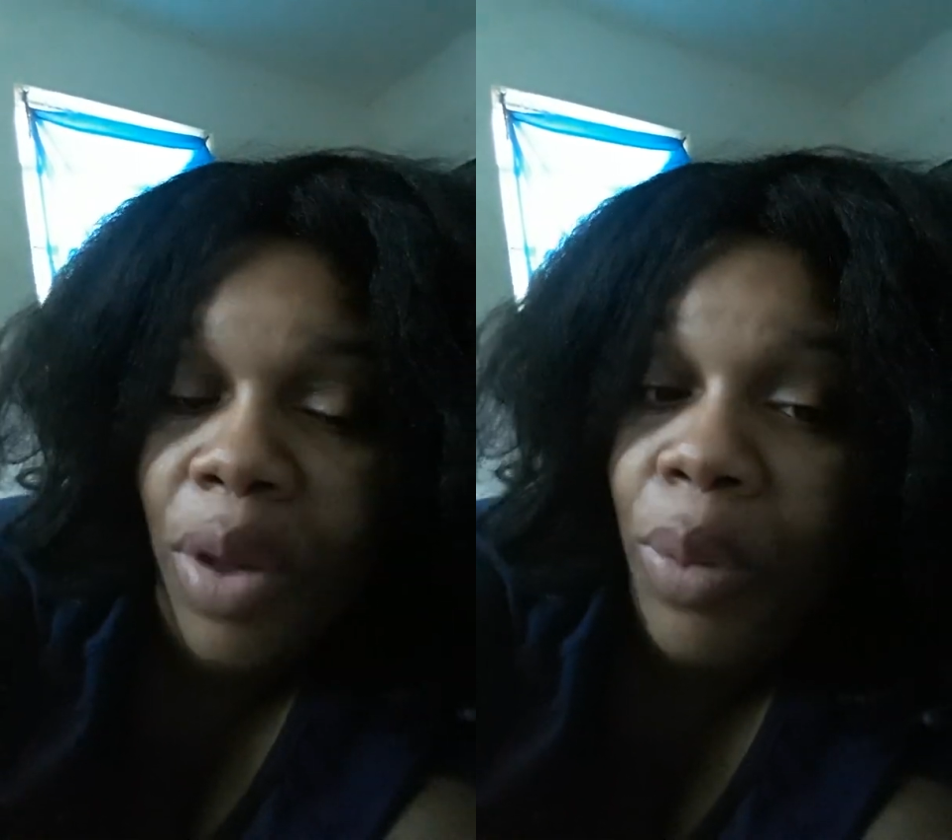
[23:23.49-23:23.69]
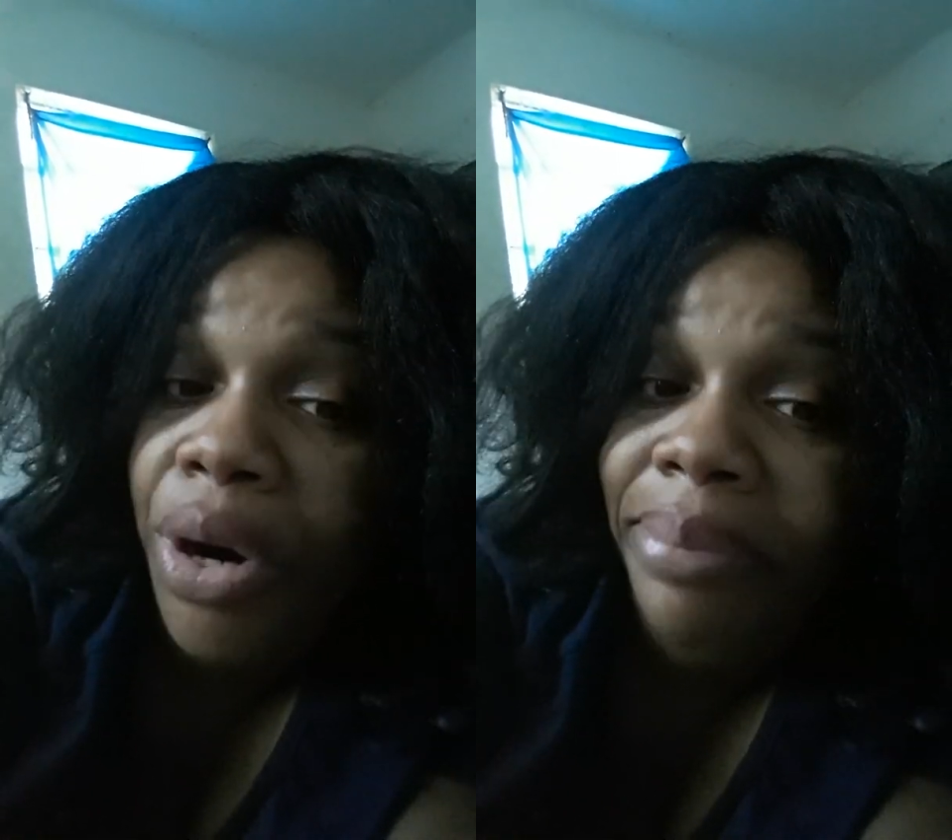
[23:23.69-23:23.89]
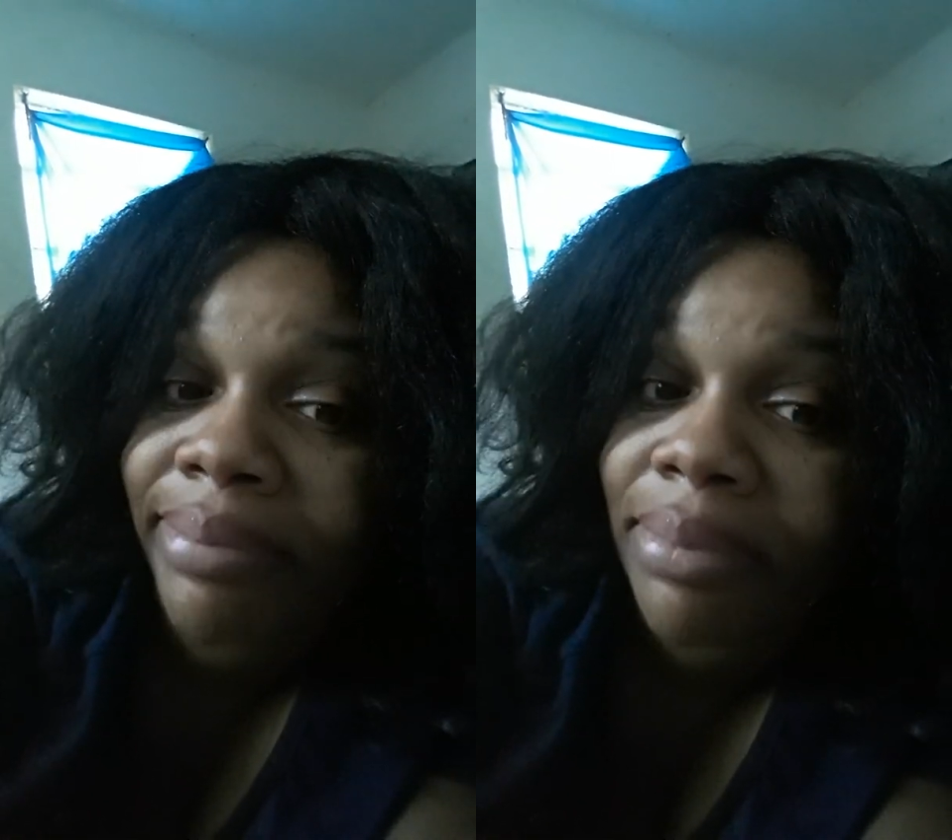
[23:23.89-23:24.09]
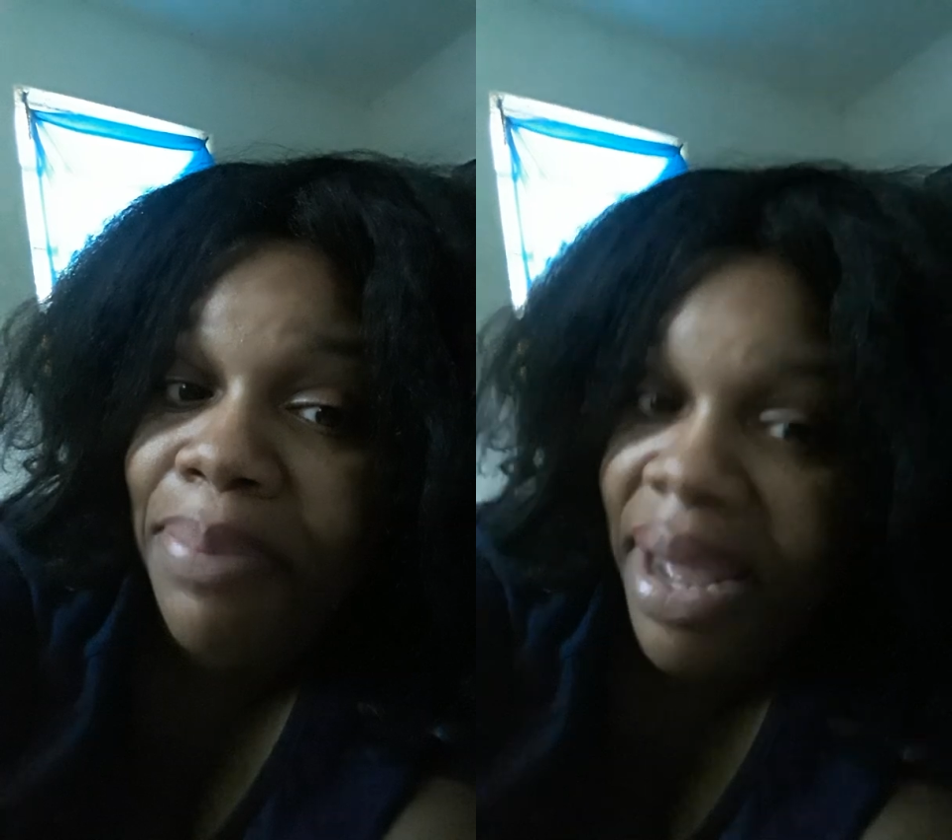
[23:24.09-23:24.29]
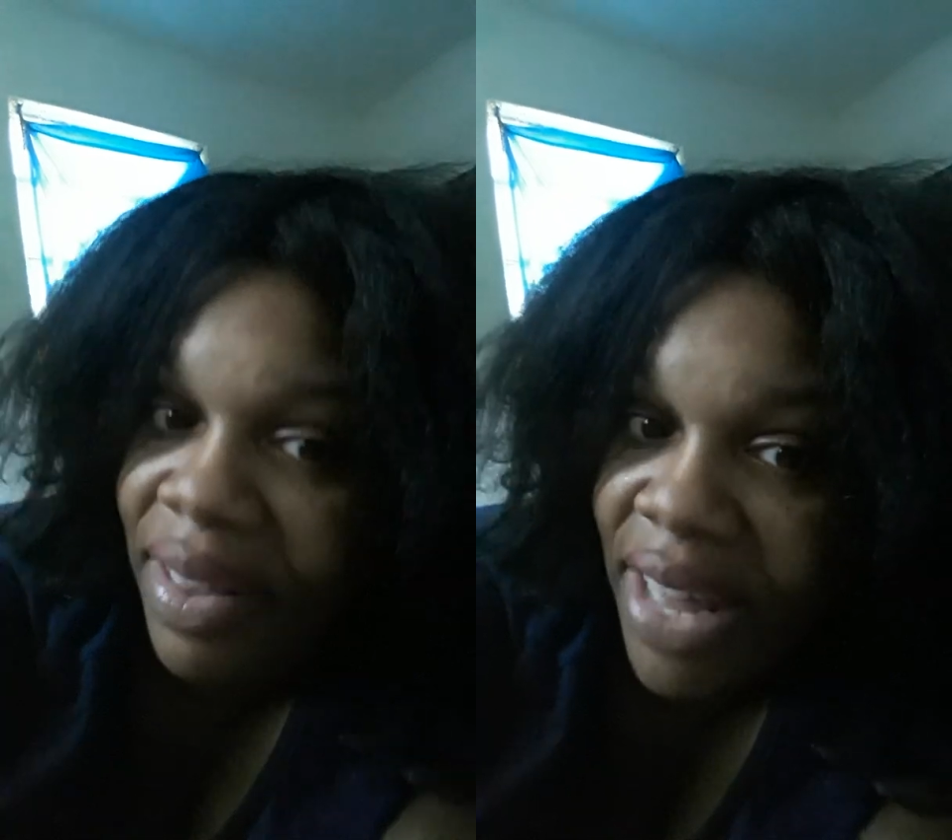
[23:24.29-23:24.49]
were
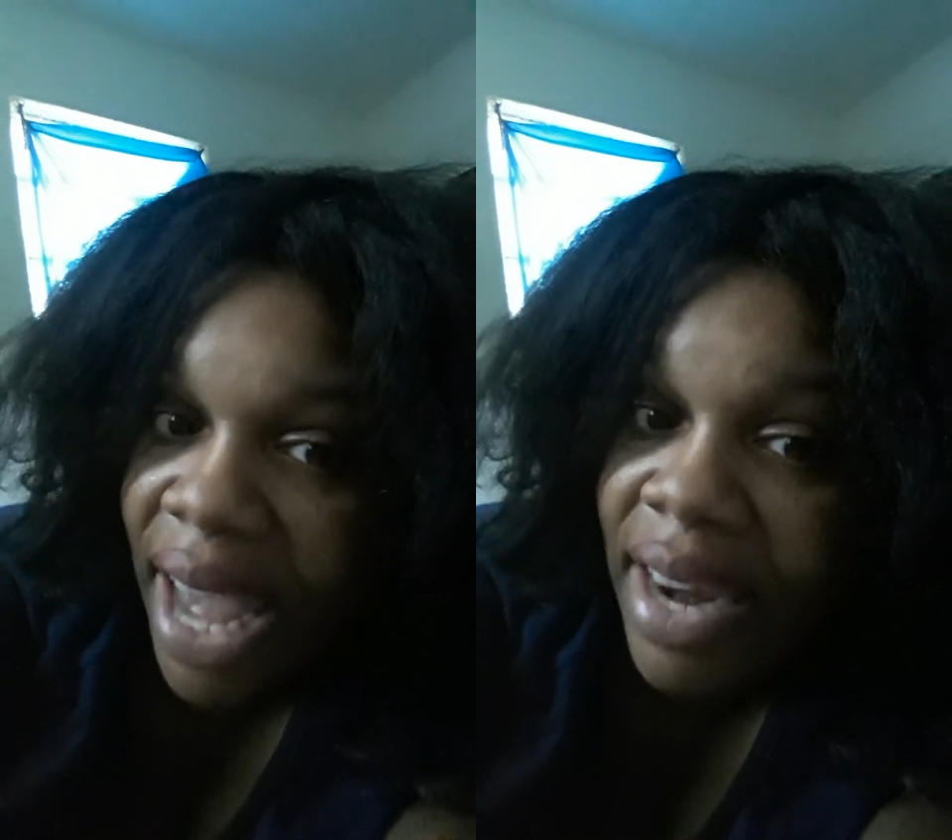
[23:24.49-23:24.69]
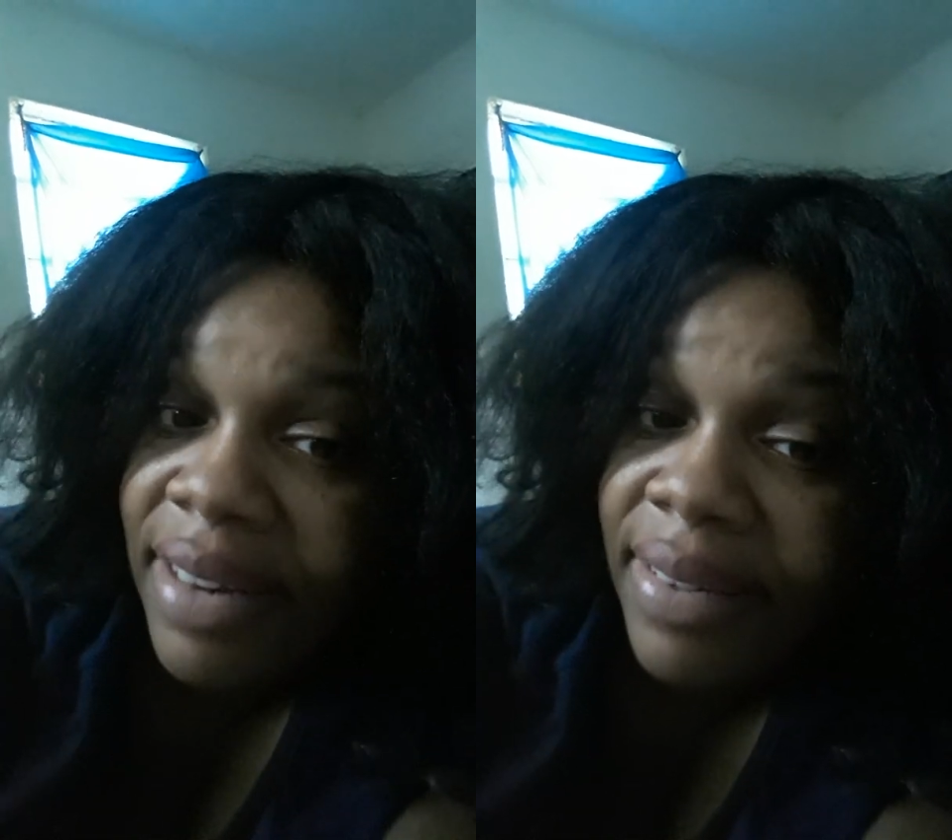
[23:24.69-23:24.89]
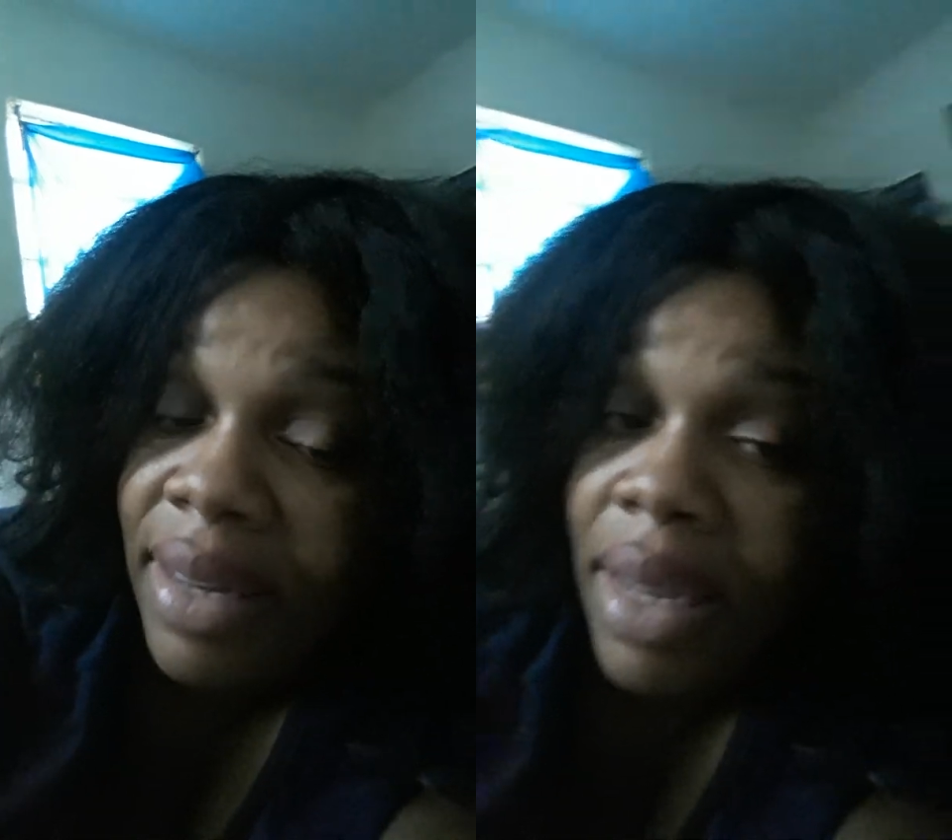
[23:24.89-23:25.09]
back in the 80s